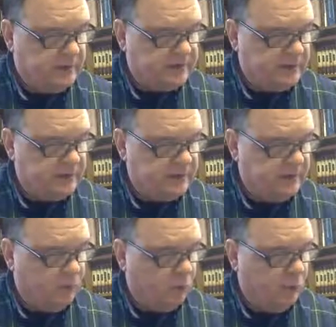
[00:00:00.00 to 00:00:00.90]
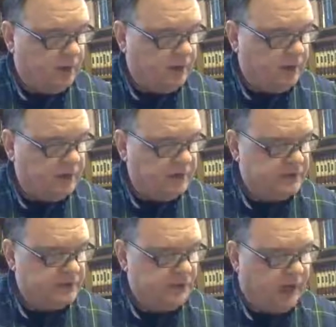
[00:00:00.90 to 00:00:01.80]
I said to him, what are the
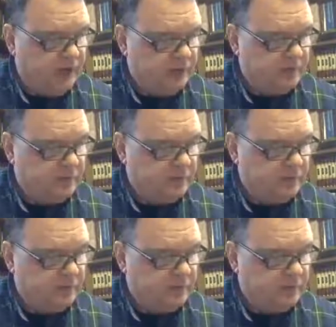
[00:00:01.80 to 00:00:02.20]
two olive